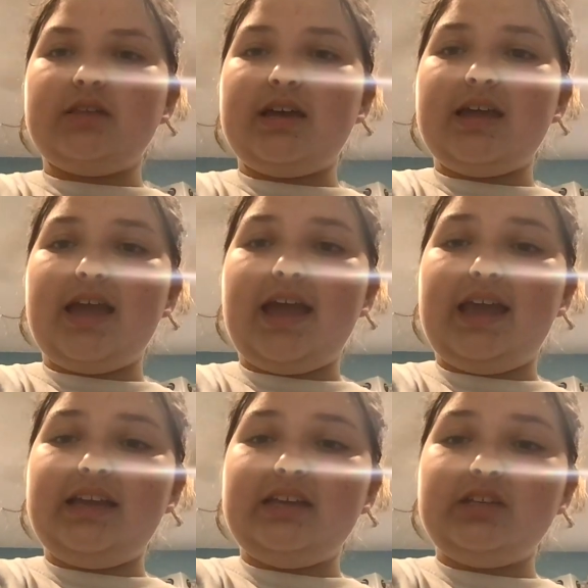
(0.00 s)
that
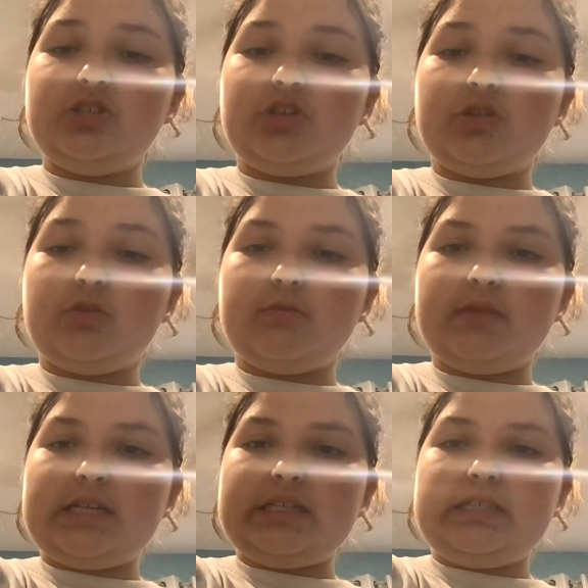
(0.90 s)
hate each other
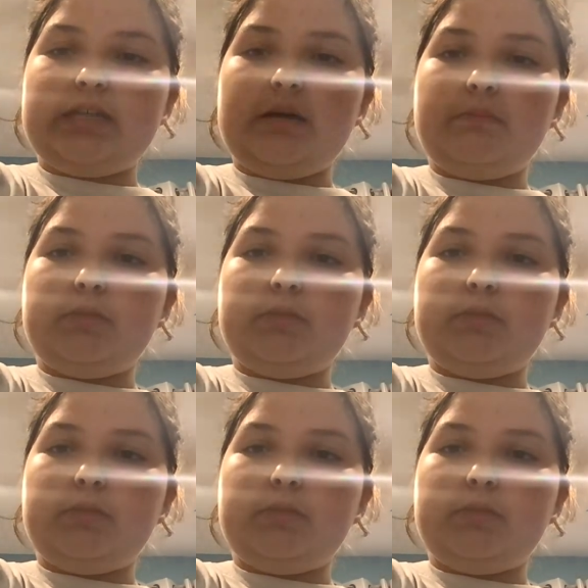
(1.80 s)
mixed up.